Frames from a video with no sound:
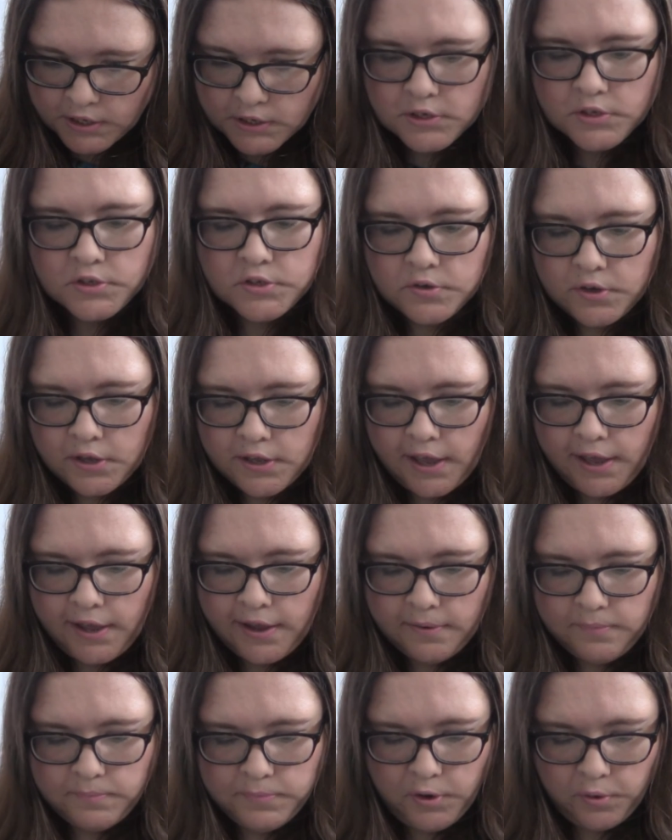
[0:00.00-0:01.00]
So
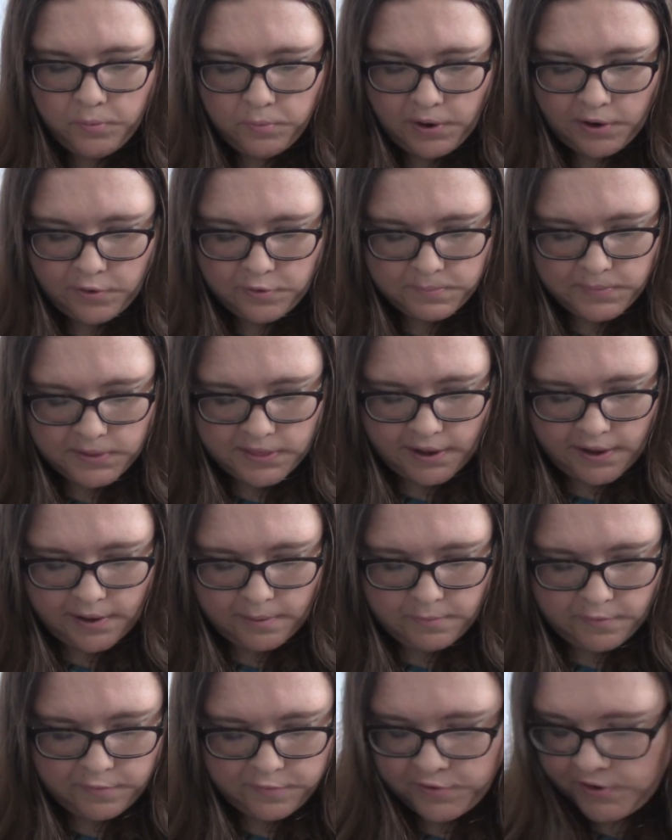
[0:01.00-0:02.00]
yeah, not wowed me that,
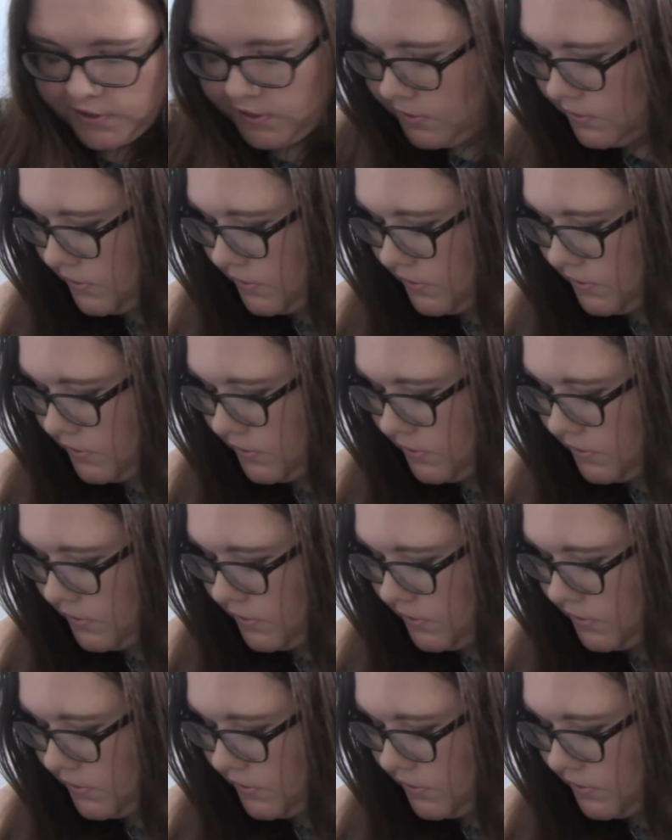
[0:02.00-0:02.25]
I'm afraid.